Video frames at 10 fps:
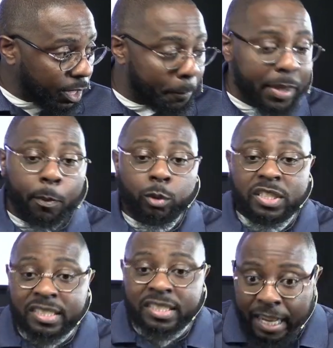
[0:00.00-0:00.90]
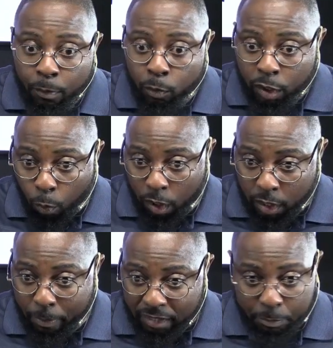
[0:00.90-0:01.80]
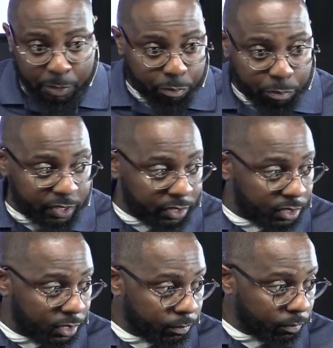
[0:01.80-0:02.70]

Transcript: The people sit when the word about to be preached.